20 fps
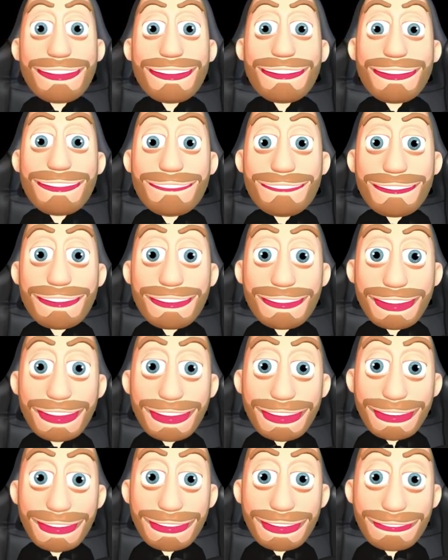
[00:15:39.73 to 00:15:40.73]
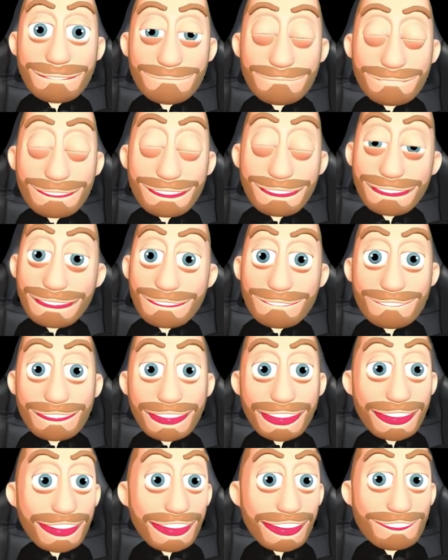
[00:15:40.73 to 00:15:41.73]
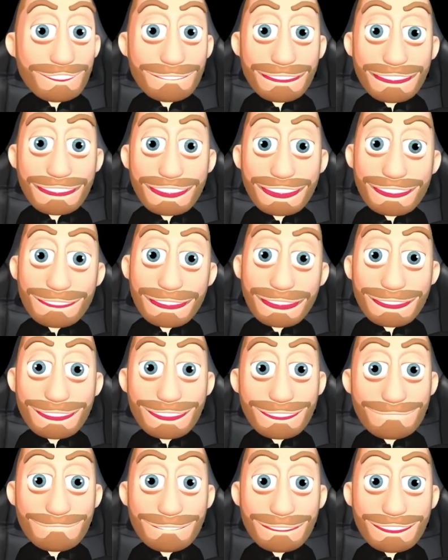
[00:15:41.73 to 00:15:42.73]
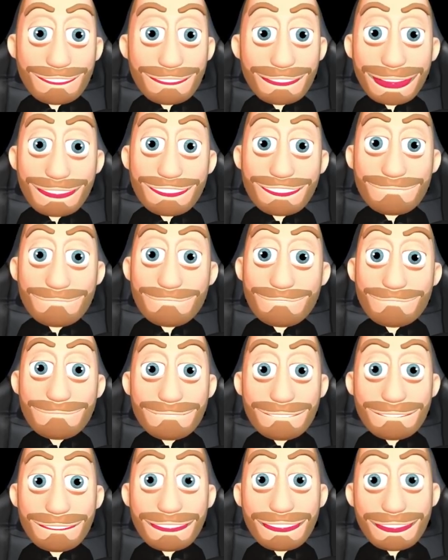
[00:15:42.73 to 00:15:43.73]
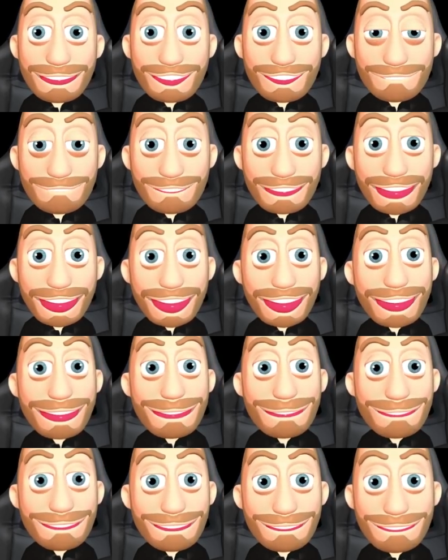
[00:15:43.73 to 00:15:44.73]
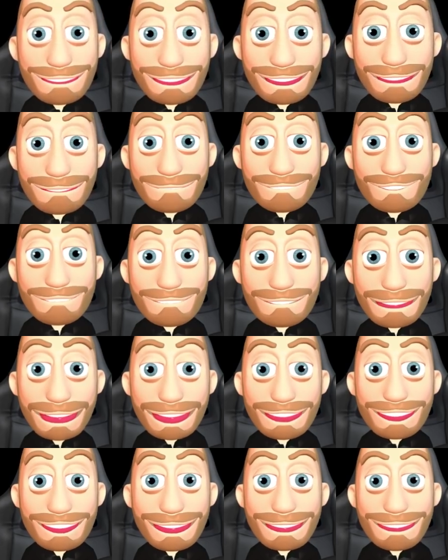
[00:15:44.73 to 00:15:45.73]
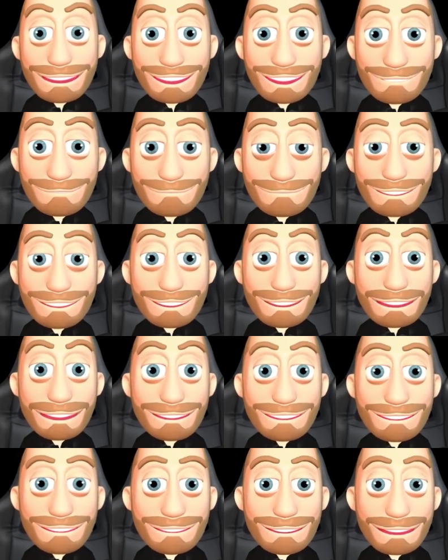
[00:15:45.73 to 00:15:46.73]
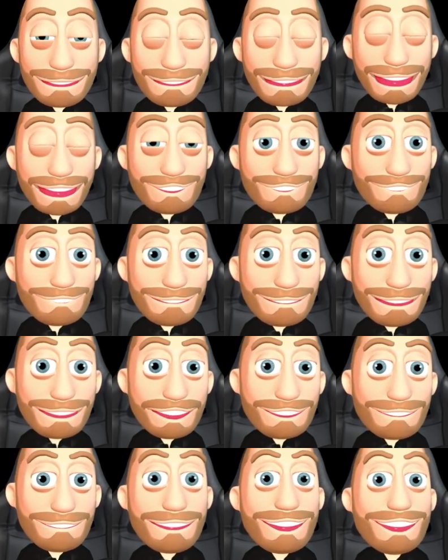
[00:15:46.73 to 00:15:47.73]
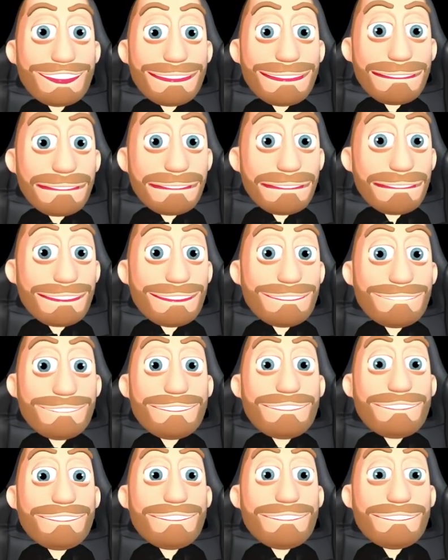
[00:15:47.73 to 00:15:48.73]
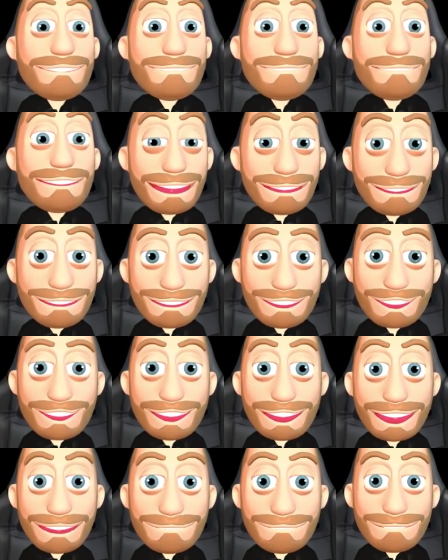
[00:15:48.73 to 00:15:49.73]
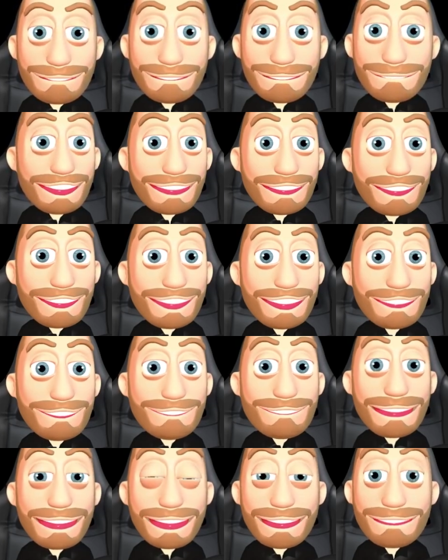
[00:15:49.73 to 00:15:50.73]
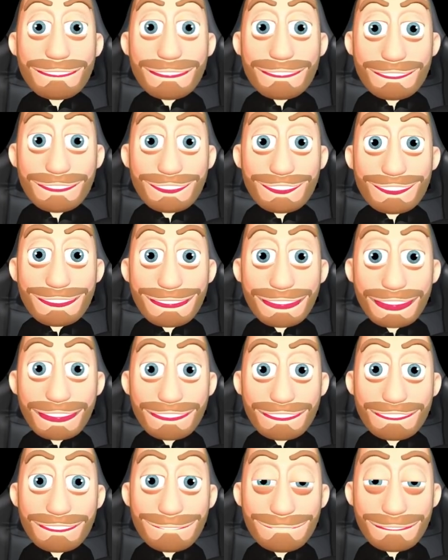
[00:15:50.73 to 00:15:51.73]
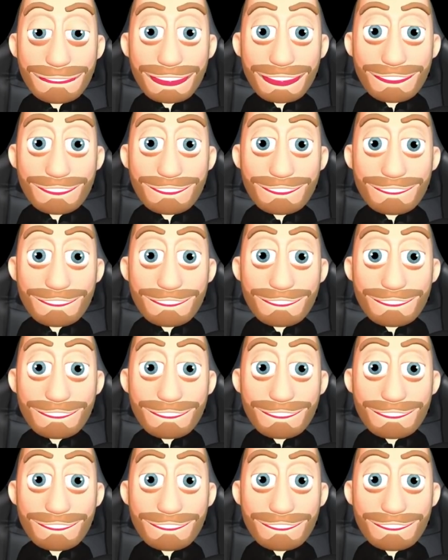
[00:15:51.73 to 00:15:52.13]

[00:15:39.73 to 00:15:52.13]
As a side note, all of the Chainlink random selecting code is on the blockchain and verified. Go take a peek at it. Basically, what's going to happen is we'll look at the US dollar value